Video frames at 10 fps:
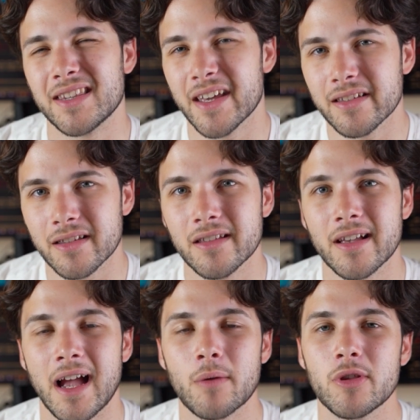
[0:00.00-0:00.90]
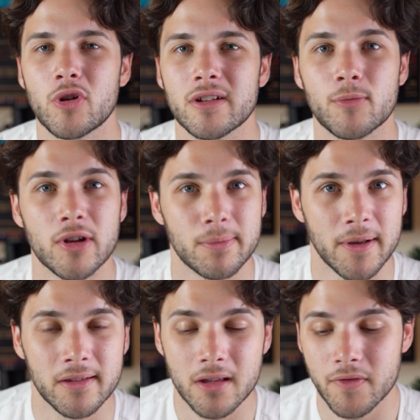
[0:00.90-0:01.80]
and yes, it's $100 more
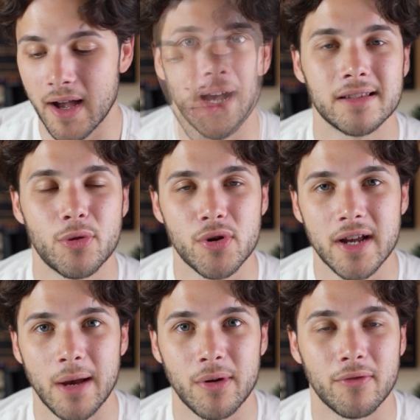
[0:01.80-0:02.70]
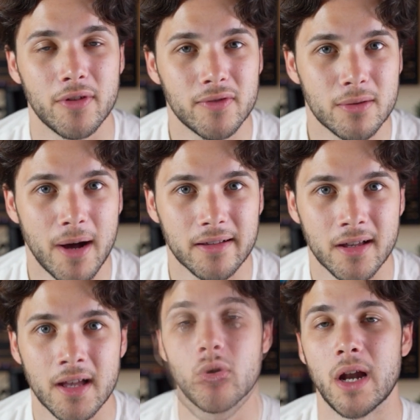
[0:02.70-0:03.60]
expensive at 350 bucks
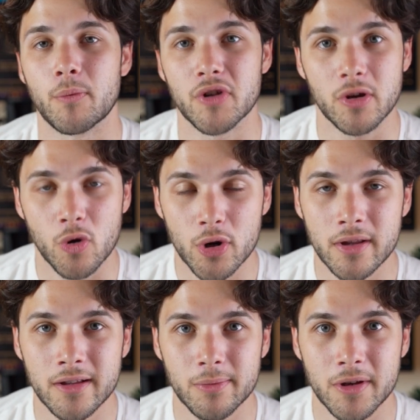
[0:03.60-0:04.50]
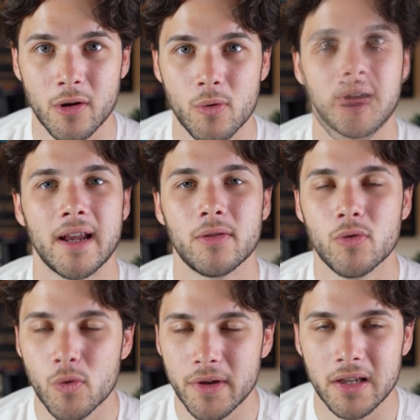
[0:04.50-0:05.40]
when I'm recording this video, but I
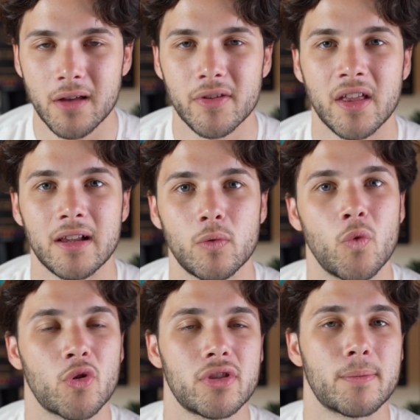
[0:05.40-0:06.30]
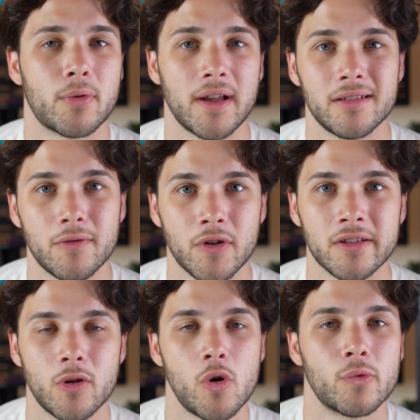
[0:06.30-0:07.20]
do believe that it's worth the price
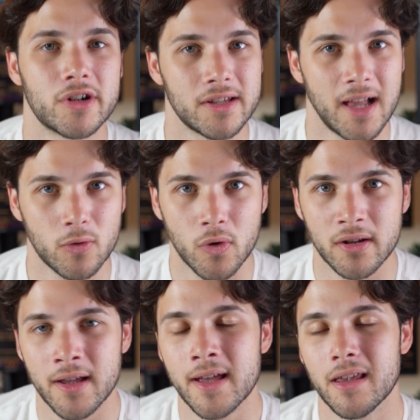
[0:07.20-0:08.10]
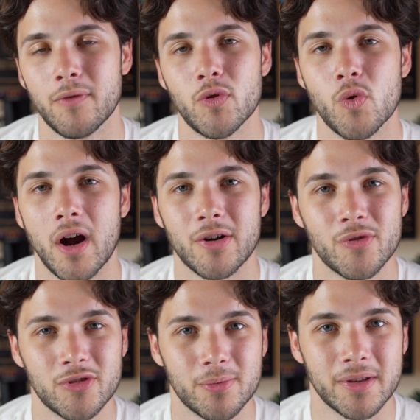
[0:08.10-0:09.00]
difference over the last one if you are
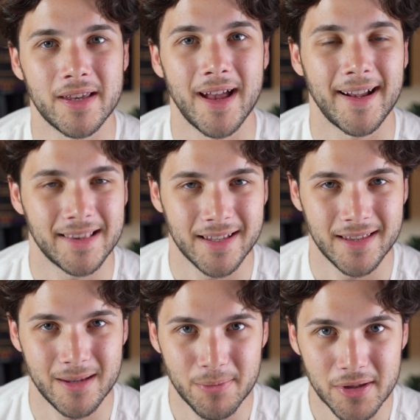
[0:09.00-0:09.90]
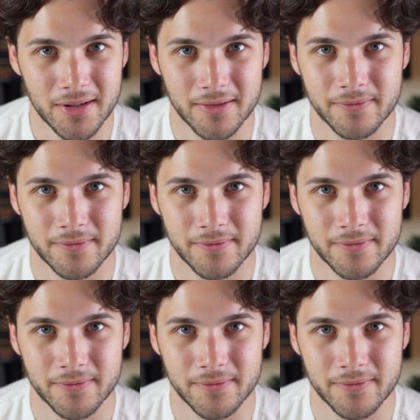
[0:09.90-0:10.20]
going to play at 1080p.